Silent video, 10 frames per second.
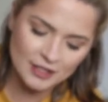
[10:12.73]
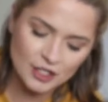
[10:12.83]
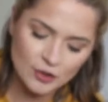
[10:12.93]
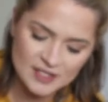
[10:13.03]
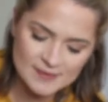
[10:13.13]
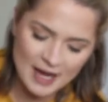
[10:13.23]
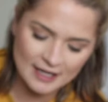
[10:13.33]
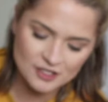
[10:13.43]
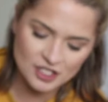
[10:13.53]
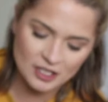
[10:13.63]
Cutest
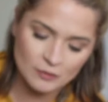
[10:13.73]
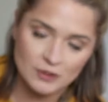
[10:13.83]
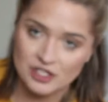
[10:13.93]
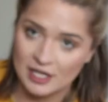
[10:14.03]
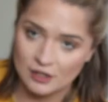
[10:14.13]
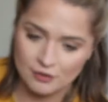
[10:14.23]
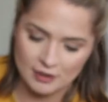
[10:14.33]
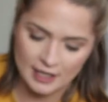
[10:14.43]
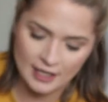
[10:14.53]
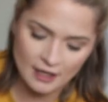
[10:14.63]
packaging, which I
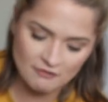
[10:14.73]
agree.